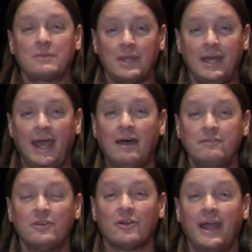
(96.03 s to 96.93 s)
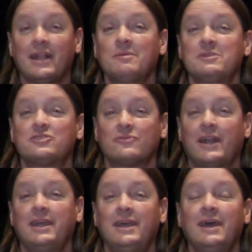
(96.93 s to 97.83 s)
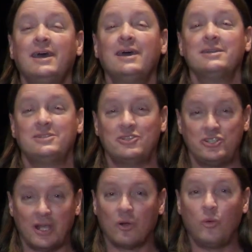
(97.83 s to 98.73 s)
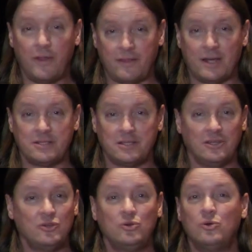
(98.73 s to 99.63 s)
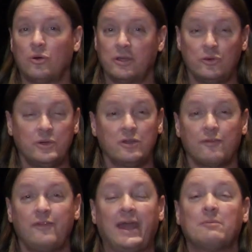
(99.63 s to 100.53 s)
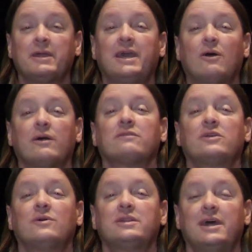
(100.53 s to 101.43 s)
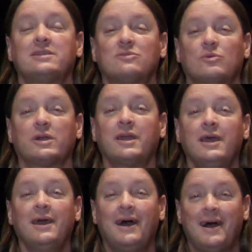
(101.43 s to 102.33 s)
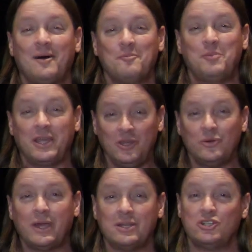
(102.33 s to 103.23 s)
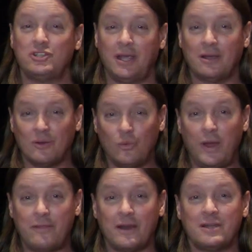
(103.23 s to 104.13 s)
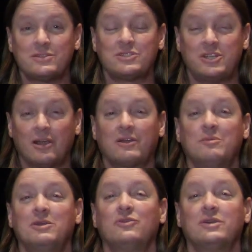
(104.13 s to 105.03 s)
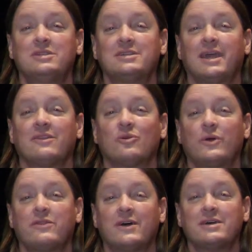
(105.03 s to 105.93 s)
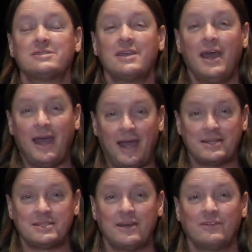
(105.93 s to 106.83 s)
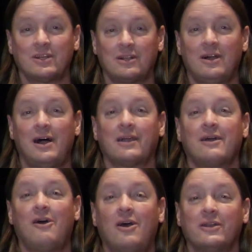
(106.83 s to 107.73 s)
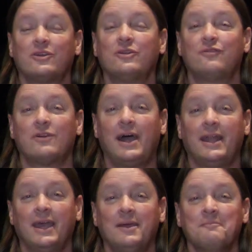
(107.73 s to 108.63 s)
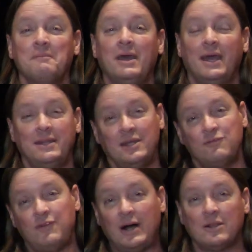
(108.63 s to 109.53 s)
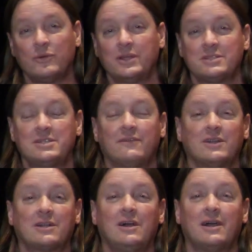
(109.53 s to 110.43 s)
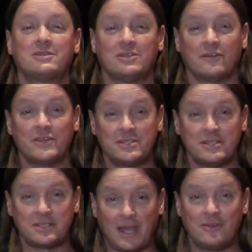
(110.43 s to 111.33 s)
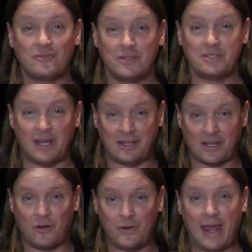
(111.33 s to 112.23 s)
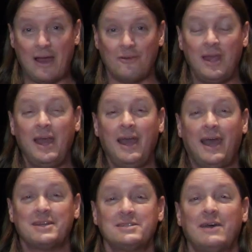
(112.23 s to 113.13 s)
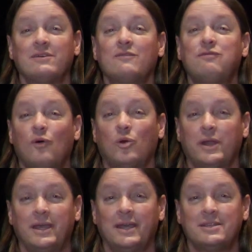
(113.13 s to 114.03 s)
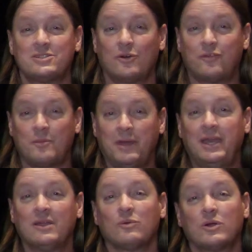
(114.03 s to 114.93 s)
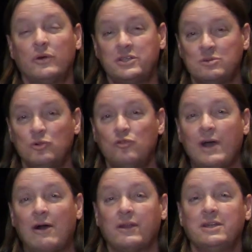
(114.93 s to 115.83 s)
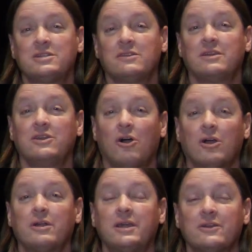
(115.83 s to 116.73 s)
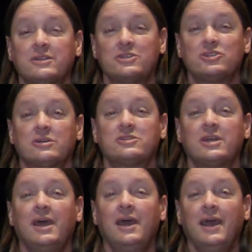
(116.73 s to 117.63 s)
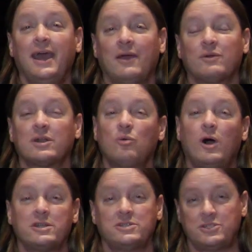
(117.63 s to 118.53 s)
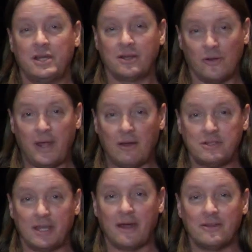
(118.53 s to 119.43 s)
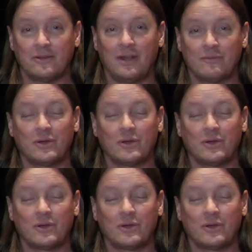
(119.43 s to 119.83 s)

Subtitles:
have your elements ready to share with us, you and your family, however you want that to work. But you can share with us, share communion together with us at 7 o'clock on Good Friday. And then following the 7 o'clock service, the schedule is set to go down at 7:40. And so from here, we're going to move out into the yard here at the church, and we're going to watch the sun go down together, and we're